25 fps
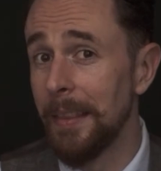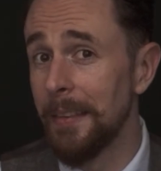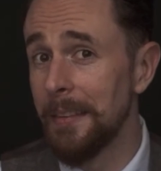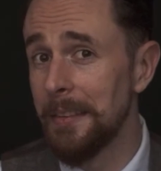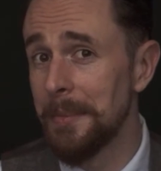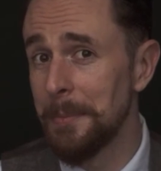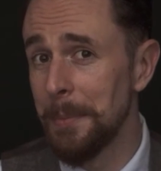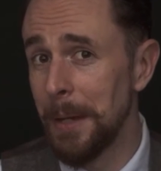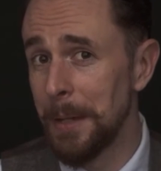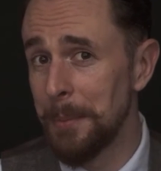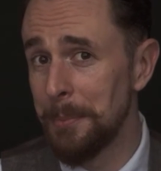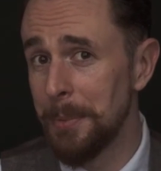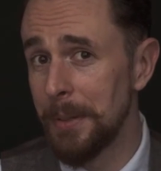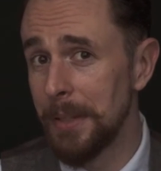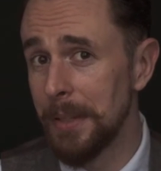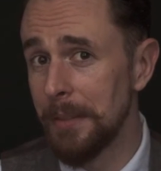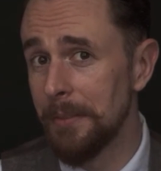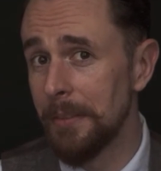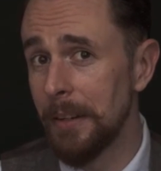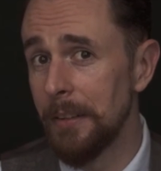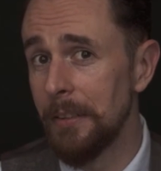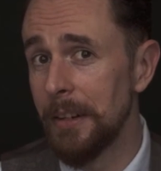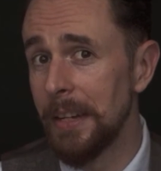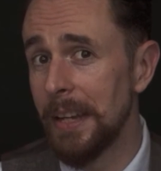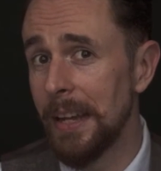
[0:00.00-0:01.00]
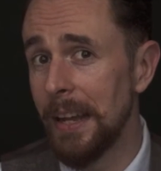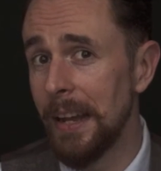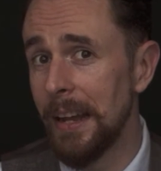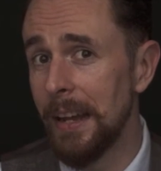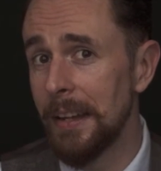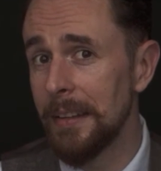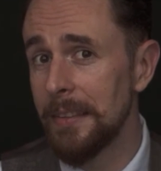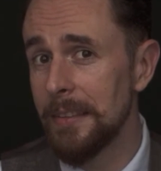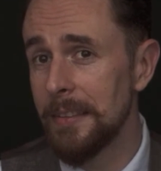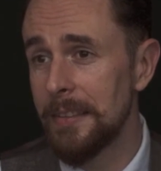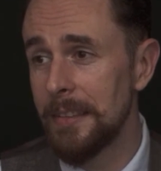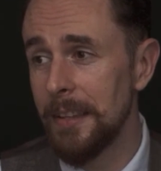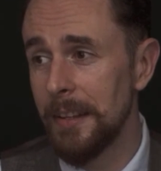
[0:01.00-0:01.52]
This might be a very
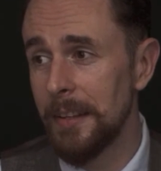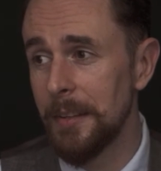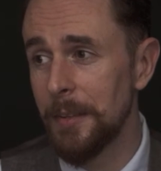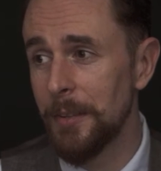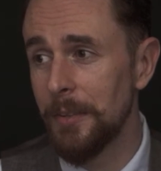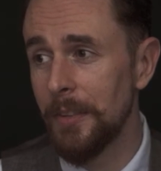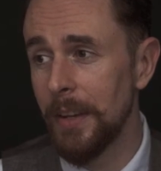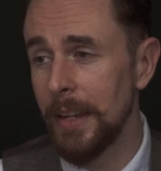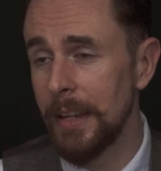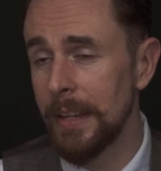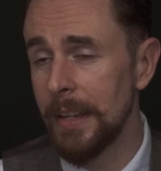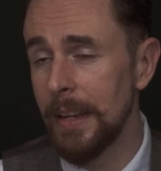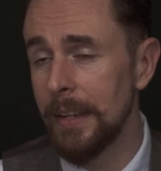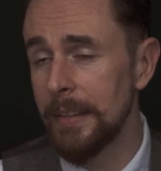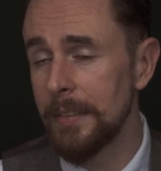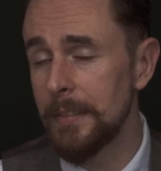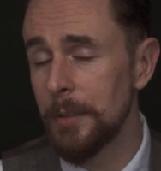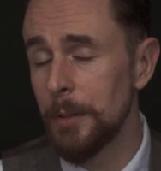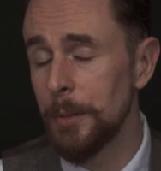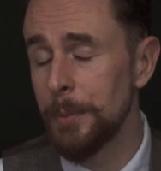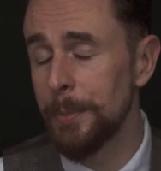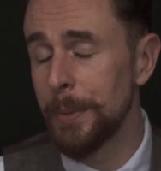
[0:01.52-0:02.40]
unsatisfying answer,